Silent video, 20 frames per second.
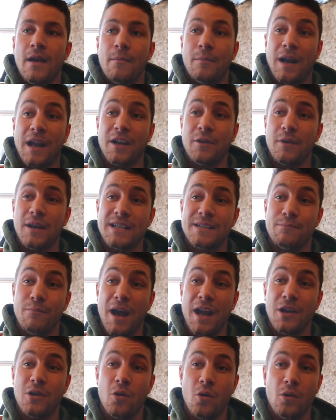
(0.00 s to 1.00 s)
But anyways,
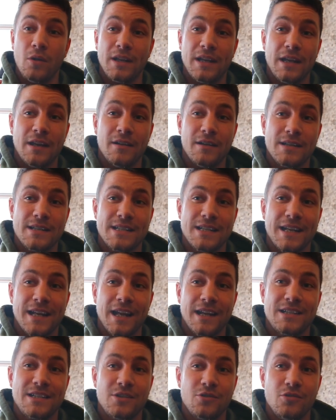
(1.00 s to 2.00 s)
my goal here is to
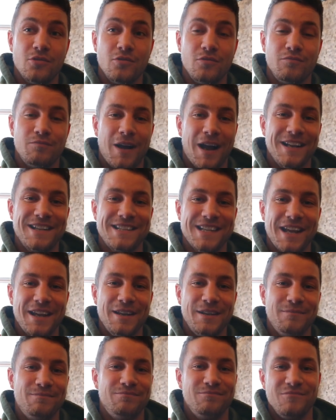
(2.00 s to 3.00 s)
get to, I'd
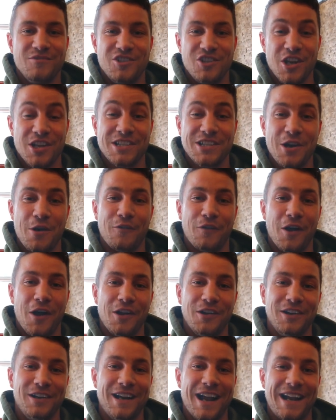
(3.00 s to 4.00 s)
say just over
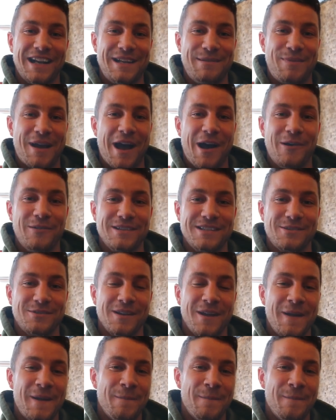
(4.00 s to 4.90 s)
190 pounds.